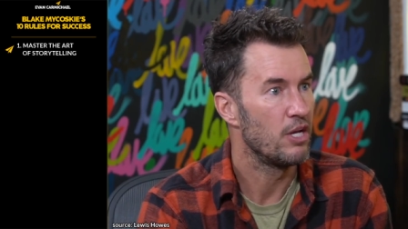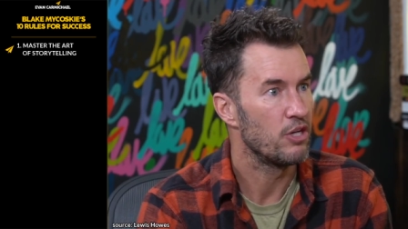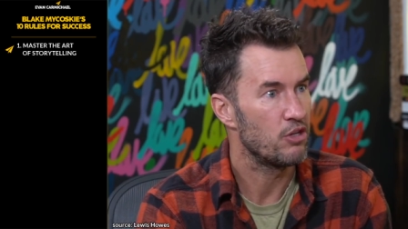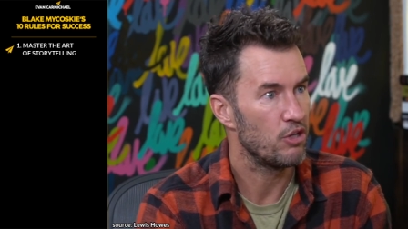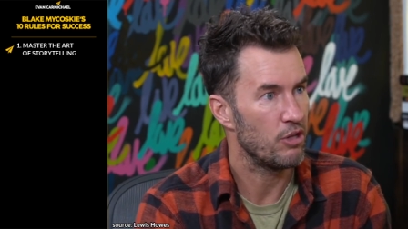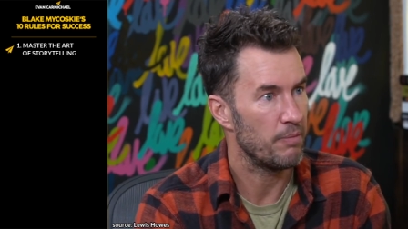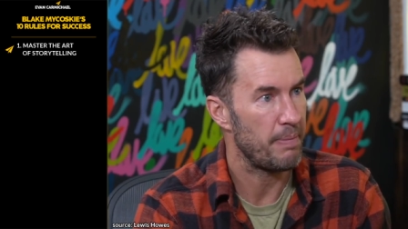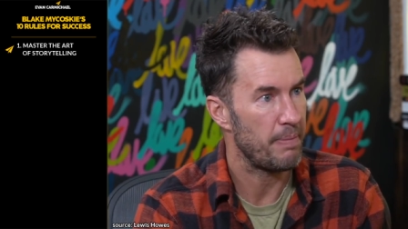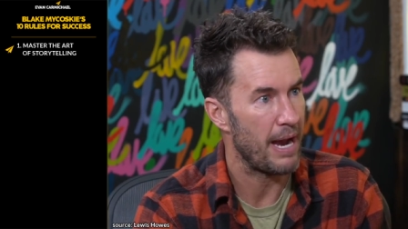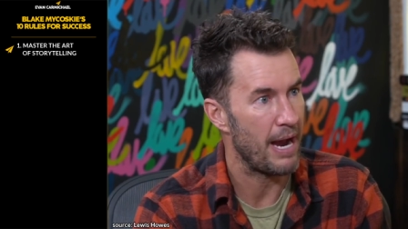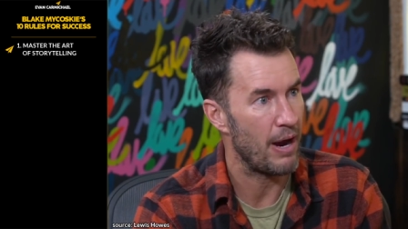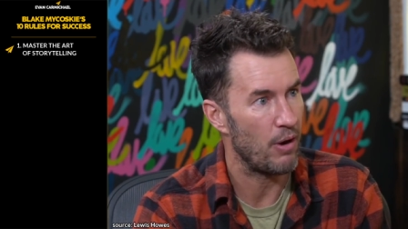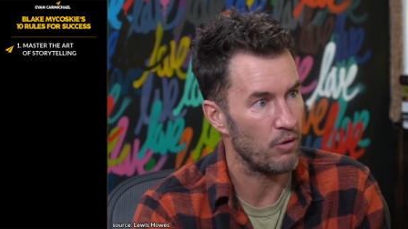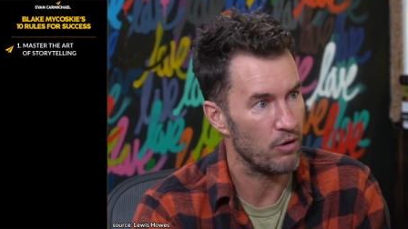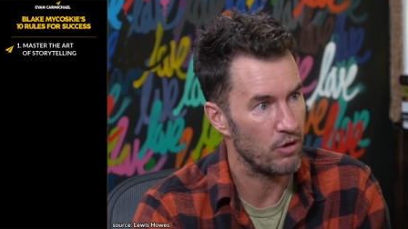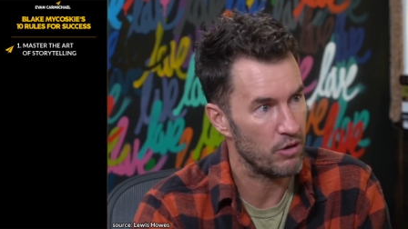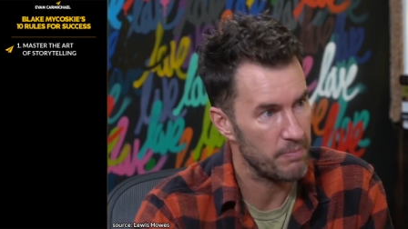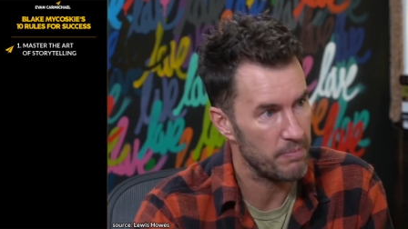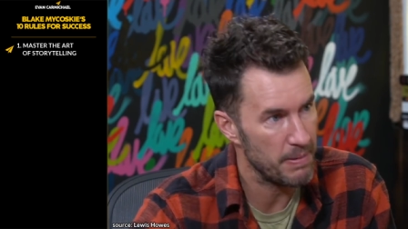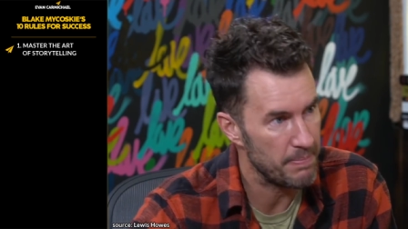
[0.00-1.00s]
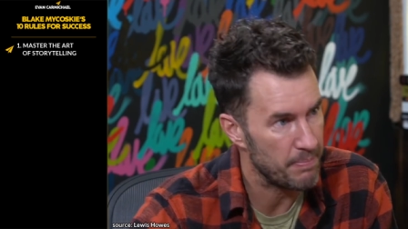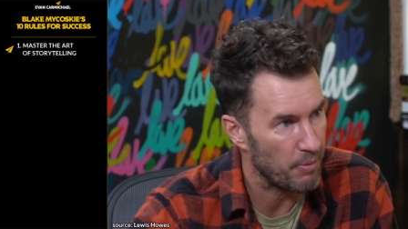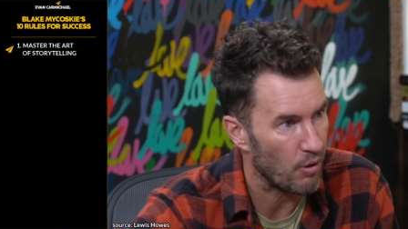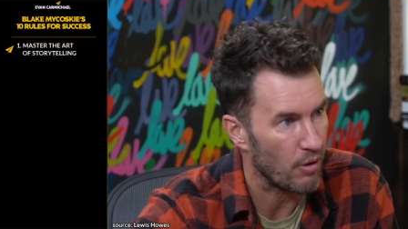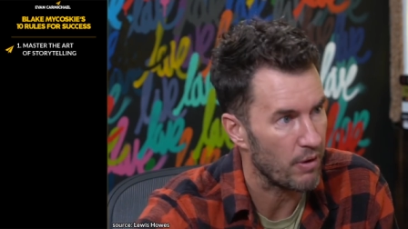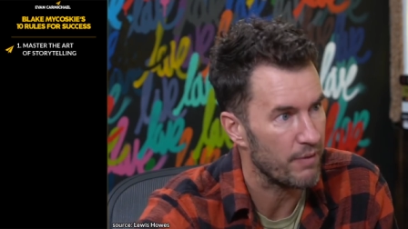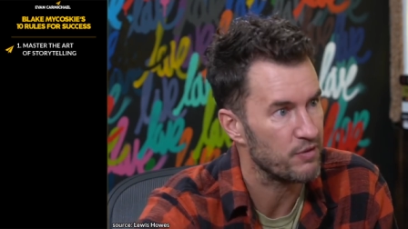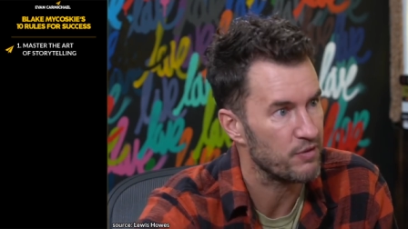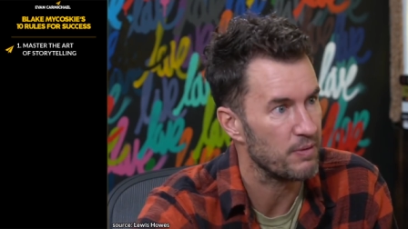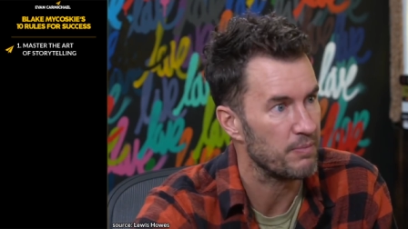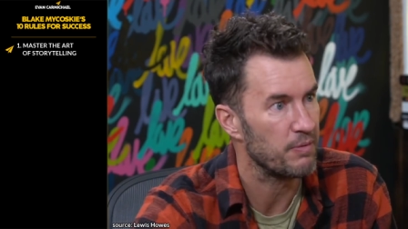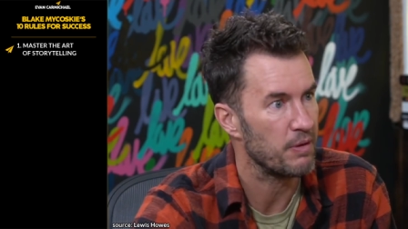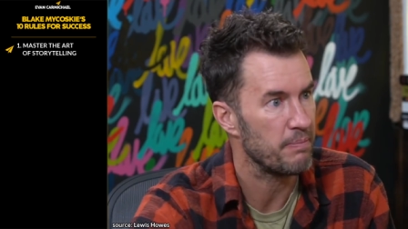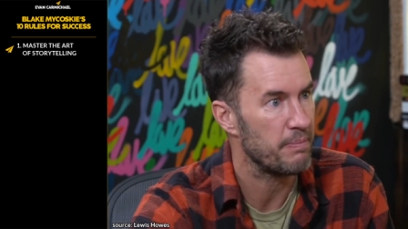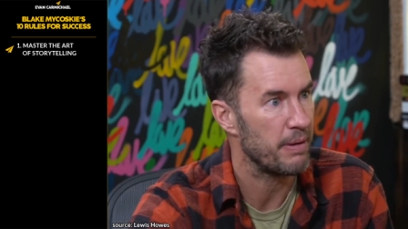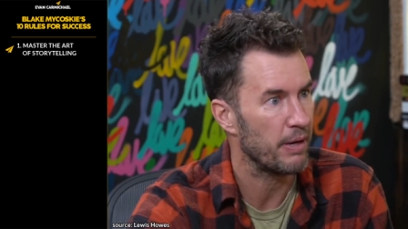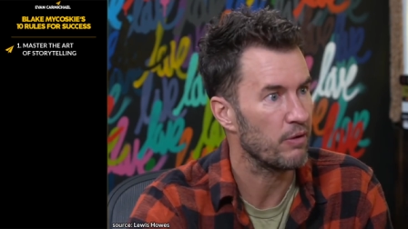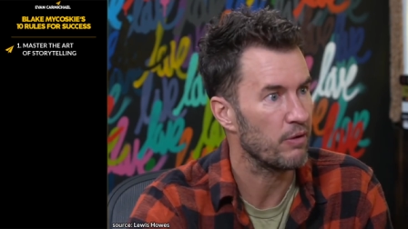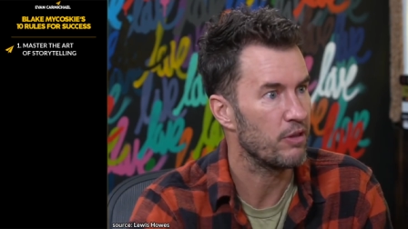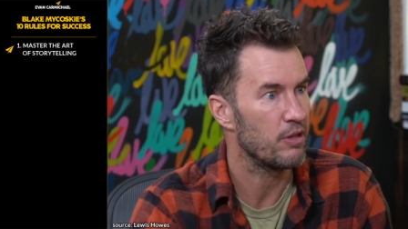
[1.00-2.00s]
to the power to be part of
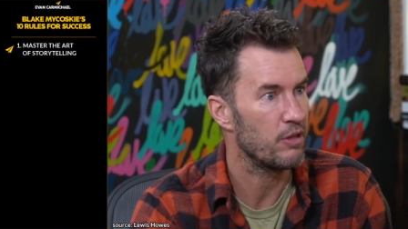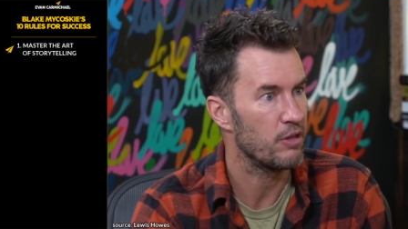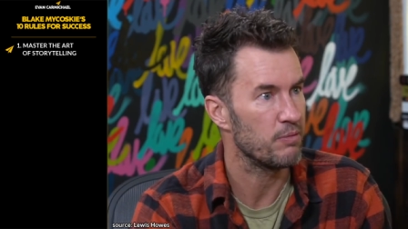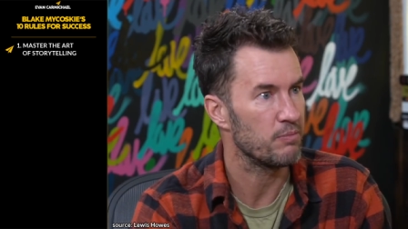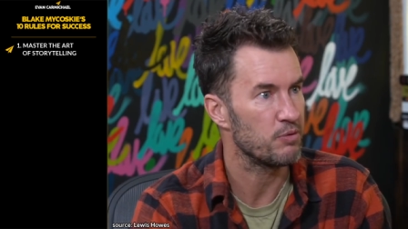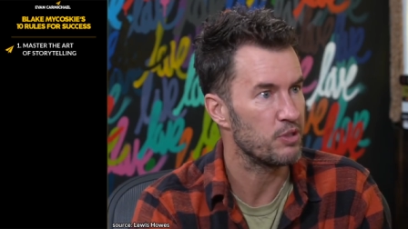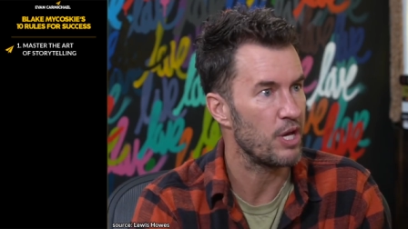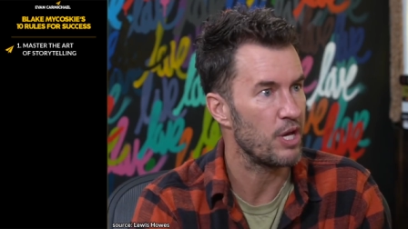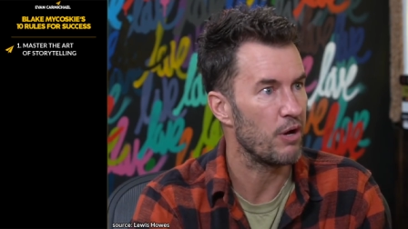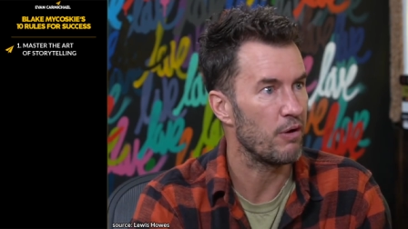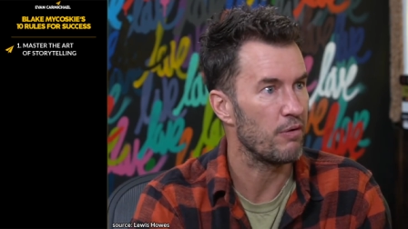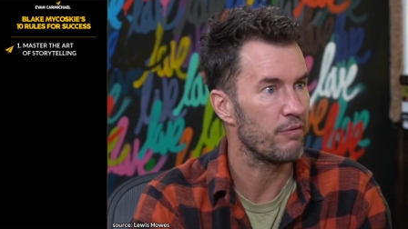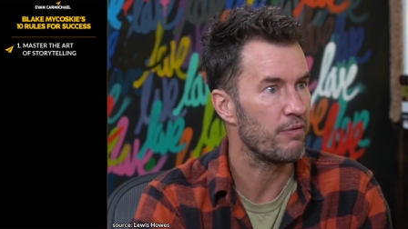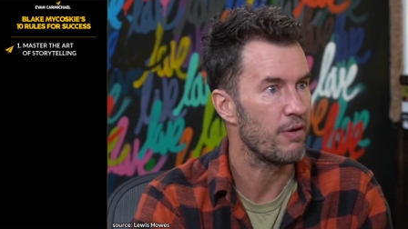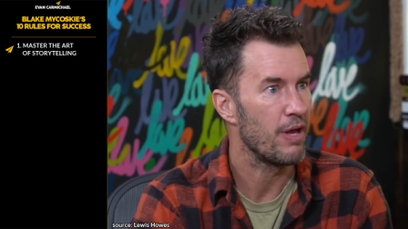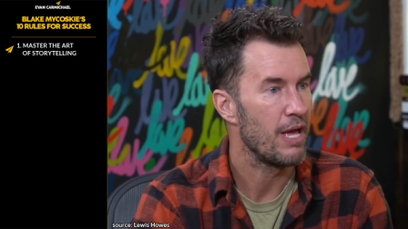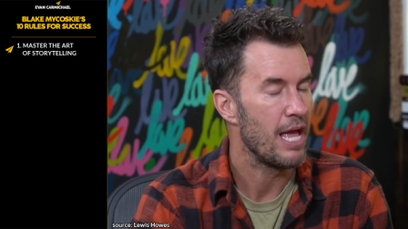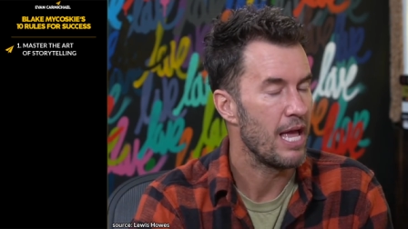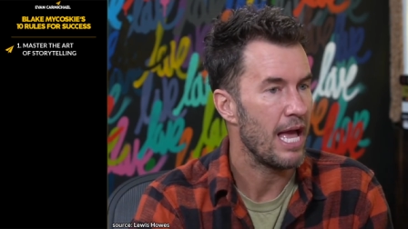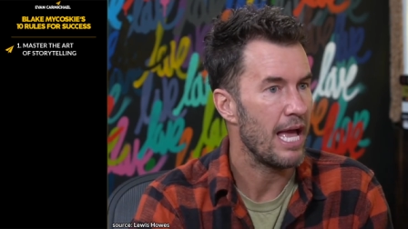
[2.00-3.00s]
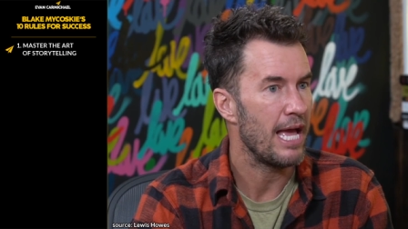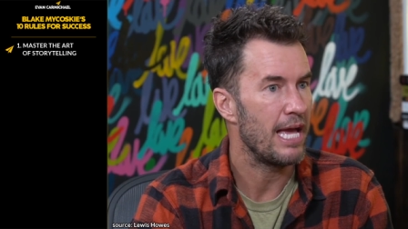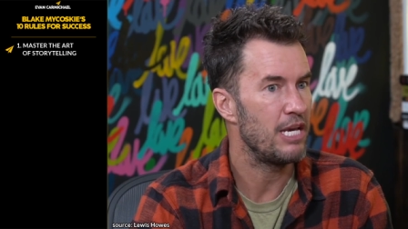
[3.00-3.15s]
something bigger than themselves wow.